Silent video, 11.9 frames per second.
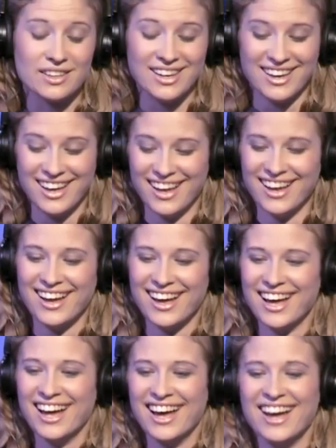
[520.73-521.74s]

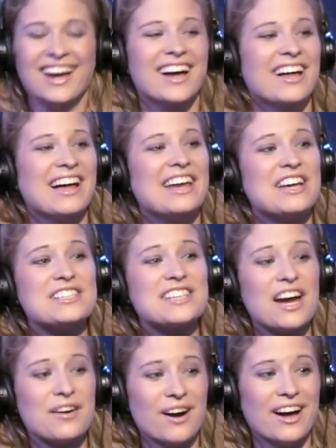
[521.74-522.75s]
and I'm like, I'm
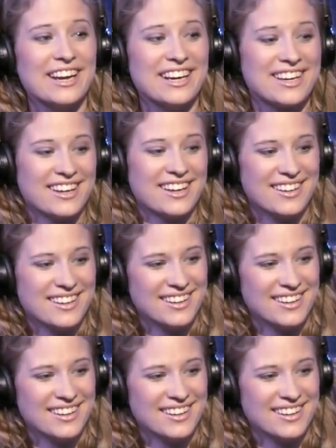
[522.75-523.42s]
completely with you.